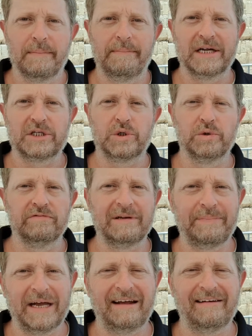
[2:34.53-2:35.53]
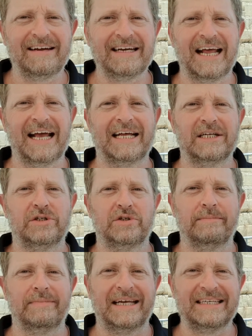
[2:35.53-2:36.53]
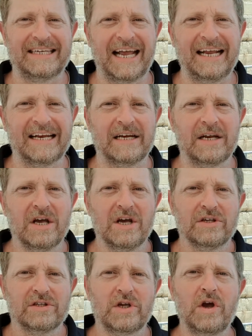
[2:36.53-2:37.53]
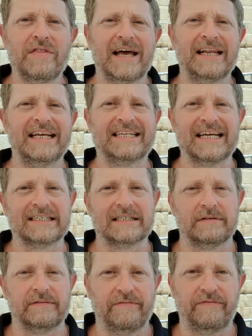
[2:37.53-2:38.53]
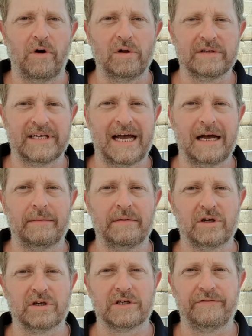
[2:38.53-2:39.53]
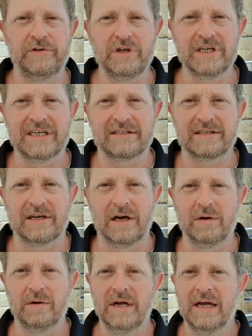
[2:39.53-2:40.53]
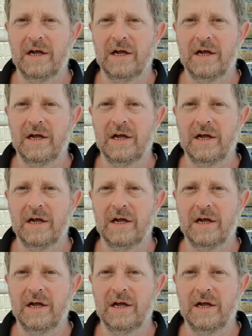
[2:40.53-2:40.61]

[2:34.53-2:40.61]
but to repair it and to maintain it so that it doesn't fall down, because a few years ago